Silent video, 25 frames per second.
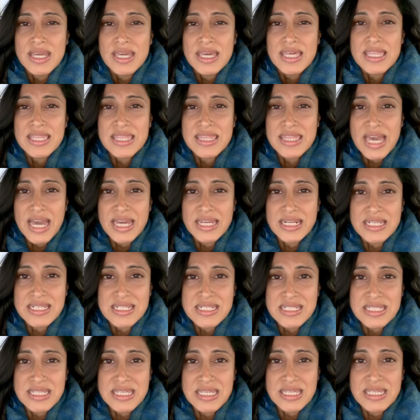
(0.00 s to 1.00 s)
that
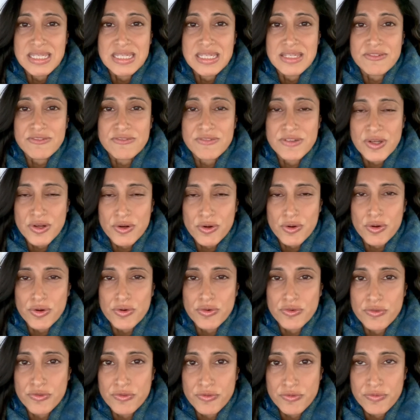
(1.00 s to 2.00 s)
is the fear or
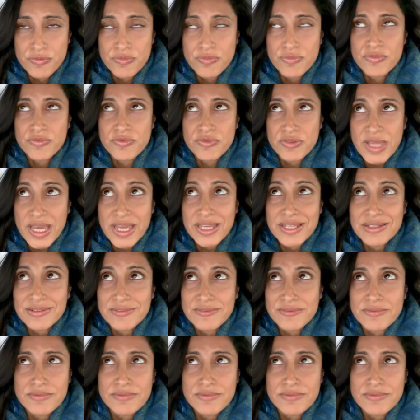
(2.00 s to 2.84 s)
flight,